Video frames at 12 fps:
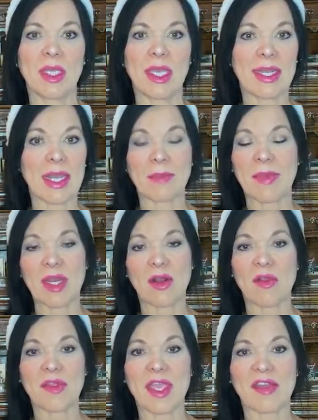and I made
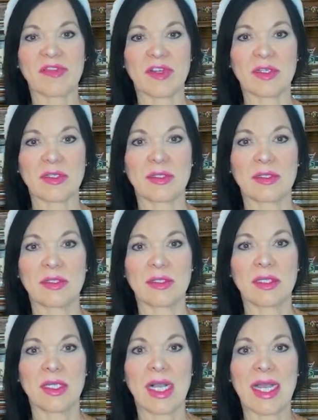all the effort.
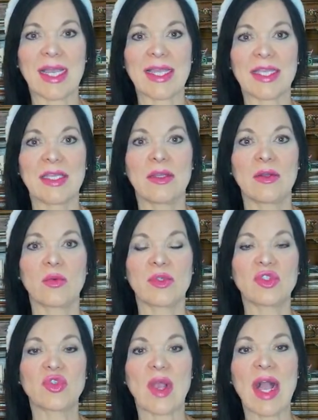I
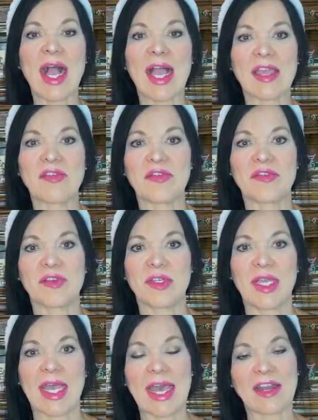would drive
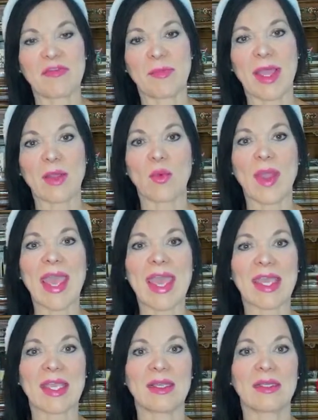out of my
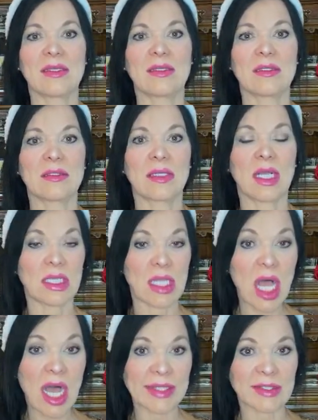way a
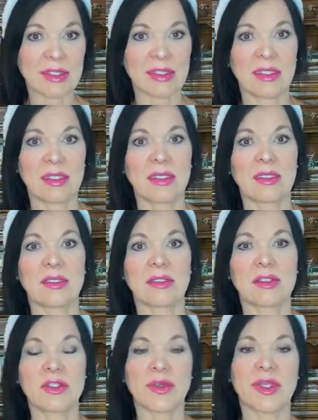lot
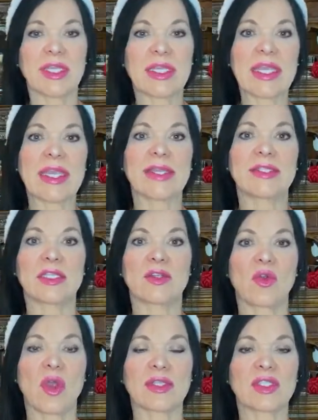during gigs and
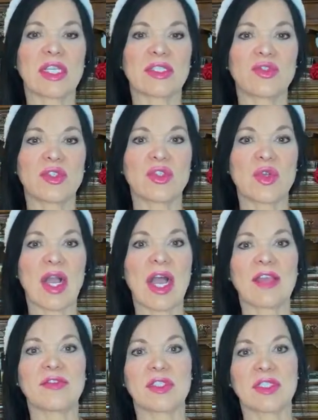cross-country
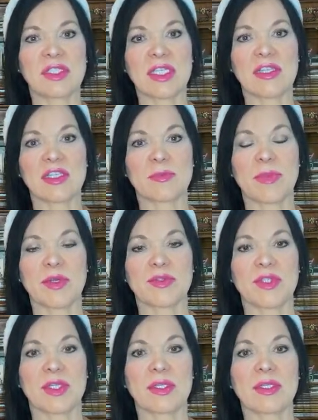drives to see this
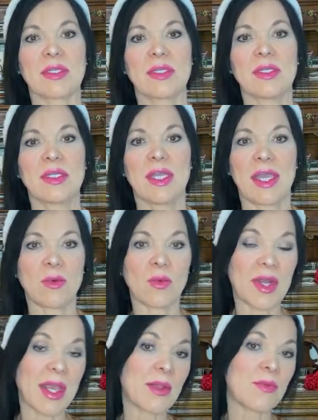person. And
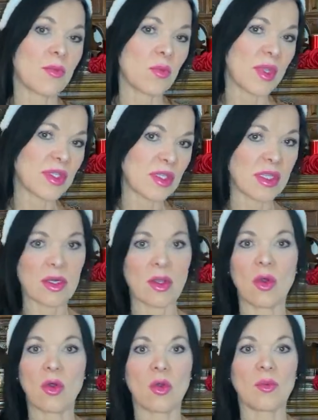when I went to their
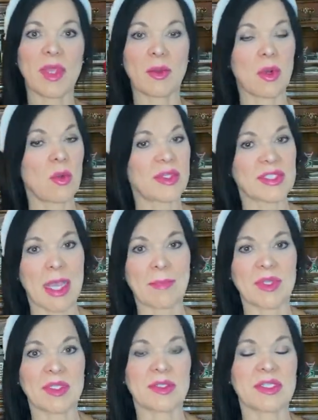home, they were always
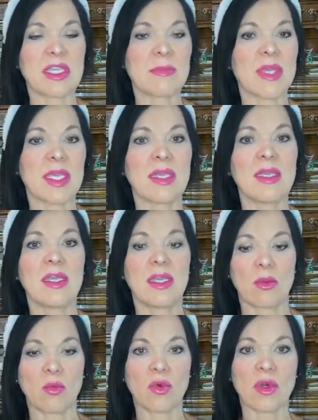happy to see me
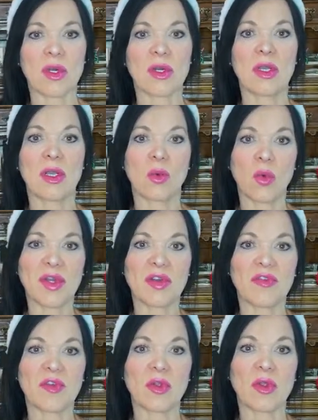and were a
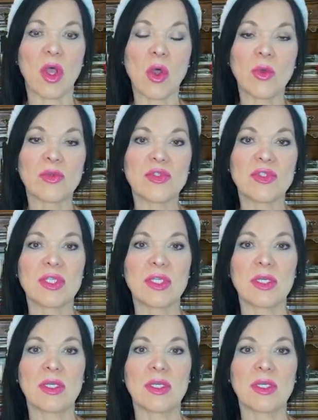wonderful host,